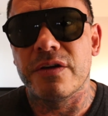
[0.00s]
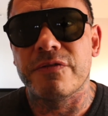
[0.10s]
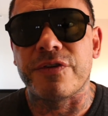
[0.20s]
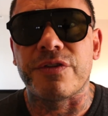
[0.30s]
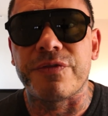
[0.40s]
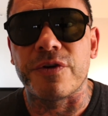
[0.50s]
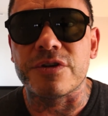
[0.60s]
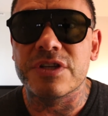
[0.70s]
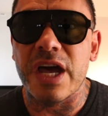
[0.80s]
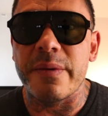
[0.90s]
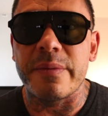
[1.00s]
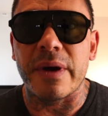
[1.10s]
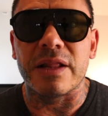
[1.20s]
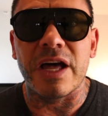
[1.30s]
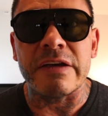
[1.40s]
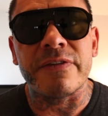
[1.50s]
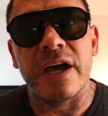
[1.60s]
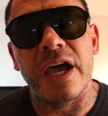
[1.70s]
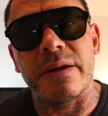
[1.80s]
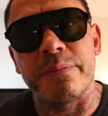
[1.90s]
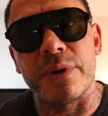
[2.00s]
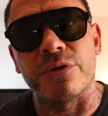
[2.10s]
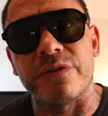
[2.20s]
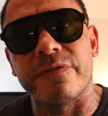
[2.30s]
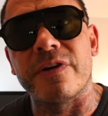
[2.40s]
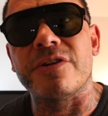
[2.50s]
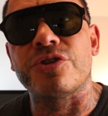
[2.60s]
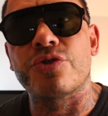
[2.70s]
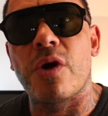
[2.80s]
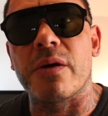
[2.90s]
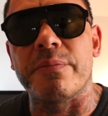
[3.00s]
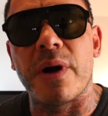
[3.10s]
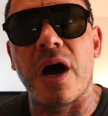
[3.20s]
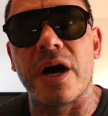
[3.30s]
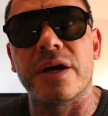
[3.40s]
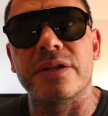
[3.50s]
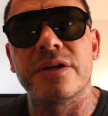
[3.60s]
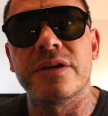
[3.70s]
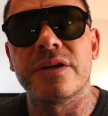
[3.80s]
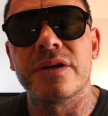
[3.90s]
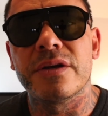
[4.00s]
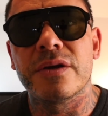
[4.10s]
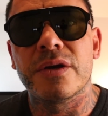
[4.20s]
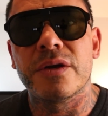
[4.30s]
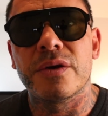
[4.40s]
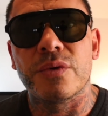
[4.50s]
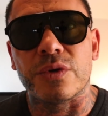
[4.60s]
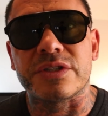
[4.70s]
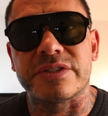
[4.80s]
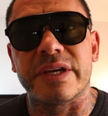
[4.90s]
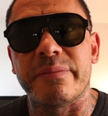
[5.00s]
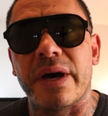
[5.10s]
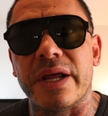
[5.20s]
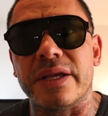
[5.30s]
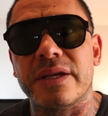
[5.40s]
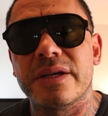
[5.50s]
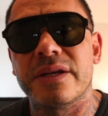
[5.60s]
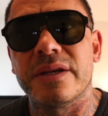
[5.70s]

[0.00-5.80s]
for the first time in my life, I had built a very strong bond with somebody.